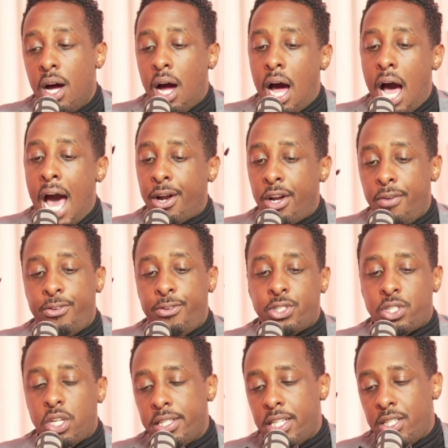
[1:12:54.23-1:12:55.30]
I don't know if you
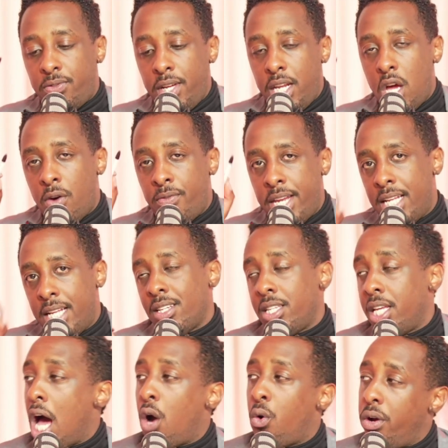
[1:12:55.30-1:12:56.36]
saw this video of
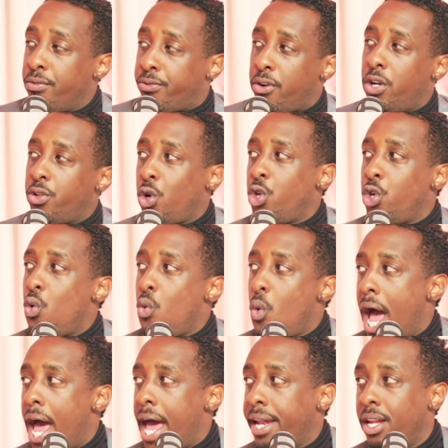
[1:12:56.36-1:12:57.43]
Netanyahu in front of the
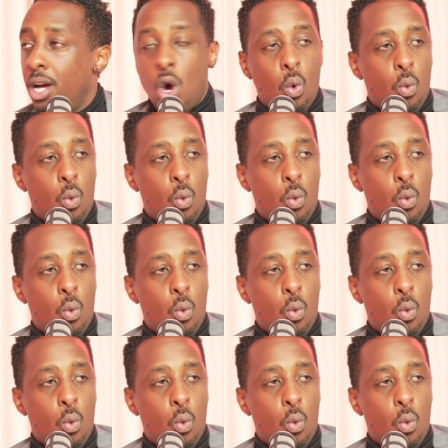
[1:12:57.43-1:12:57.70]
UN